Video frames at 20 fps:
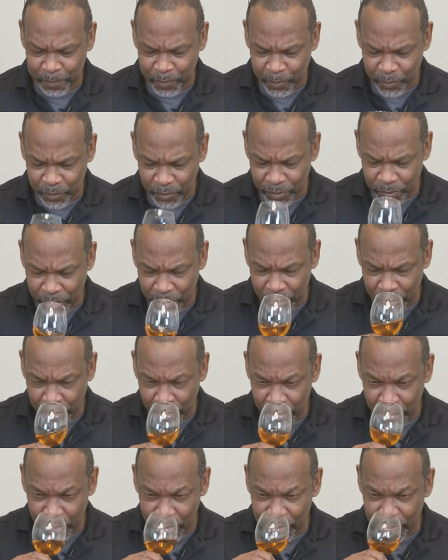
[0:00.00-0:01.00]

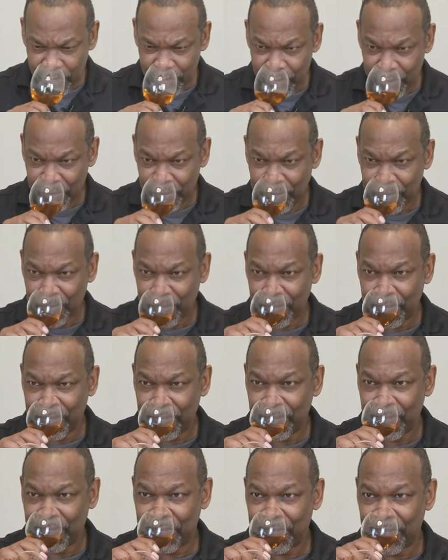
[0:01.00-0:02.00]

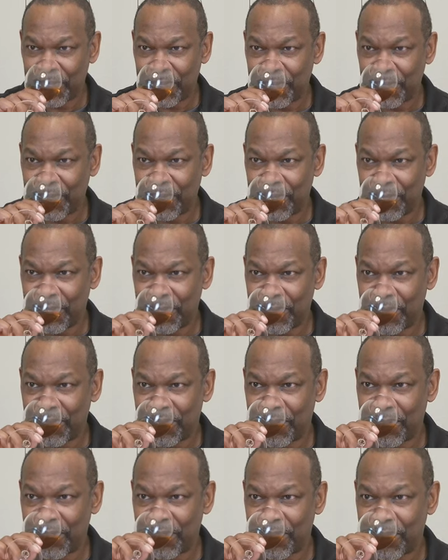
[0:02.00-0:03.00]

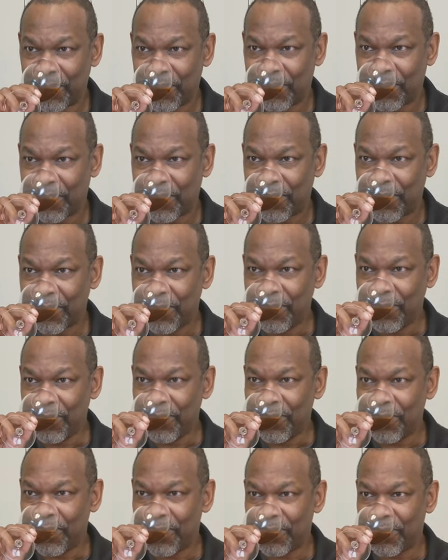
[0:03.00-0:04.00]

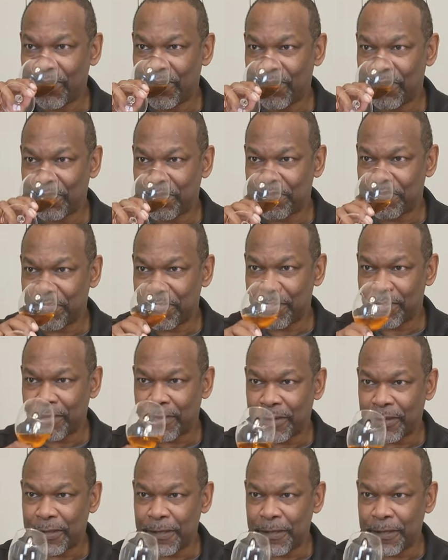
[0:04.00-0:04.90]
Nobody speaks.